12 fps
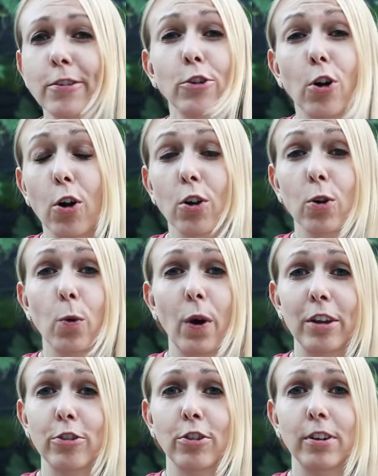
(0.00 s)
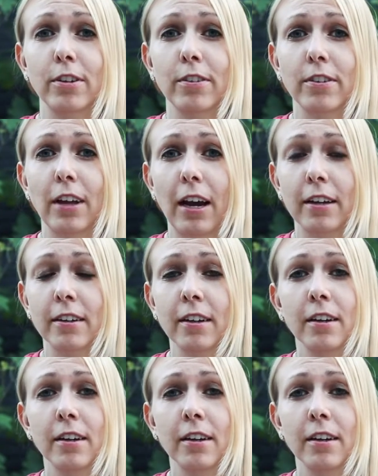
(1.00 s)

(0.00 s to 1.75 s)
are all questions that,